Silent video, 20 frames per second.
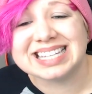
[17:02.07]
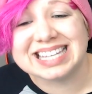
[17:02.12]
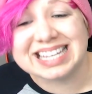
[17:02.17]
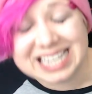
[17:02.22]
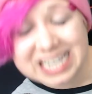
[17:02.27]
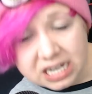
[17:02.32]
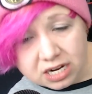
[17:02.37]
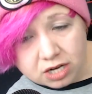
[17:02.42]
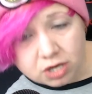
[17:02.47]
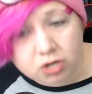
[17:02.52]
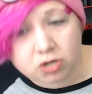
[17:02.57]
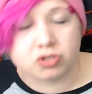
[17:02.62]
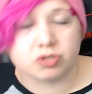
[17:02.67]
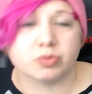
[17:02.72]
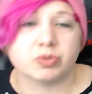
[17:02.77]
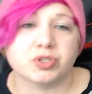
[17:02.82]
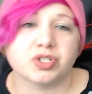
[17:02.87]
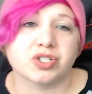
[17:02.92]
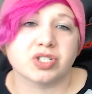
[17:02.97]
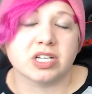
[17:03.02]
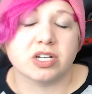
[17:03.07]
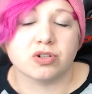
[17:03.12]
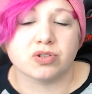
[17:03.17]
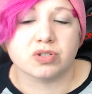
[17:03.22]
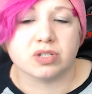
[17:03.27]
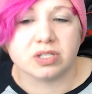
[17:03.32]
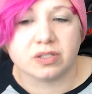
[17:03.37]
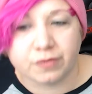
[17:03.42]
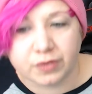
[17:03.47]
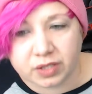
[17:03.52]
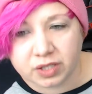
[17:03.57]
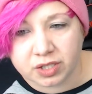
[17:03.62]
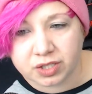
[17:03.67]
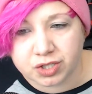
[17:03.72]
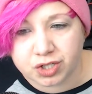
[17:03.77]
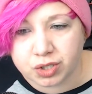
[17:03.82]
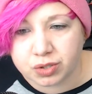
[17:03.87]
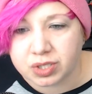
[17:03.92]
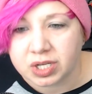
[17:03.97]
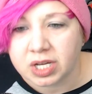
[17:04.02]
gears, which are the gears that the
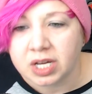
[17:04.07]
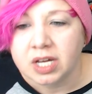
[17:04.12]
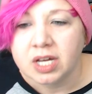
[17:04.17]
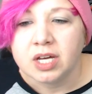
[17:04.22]
villains use,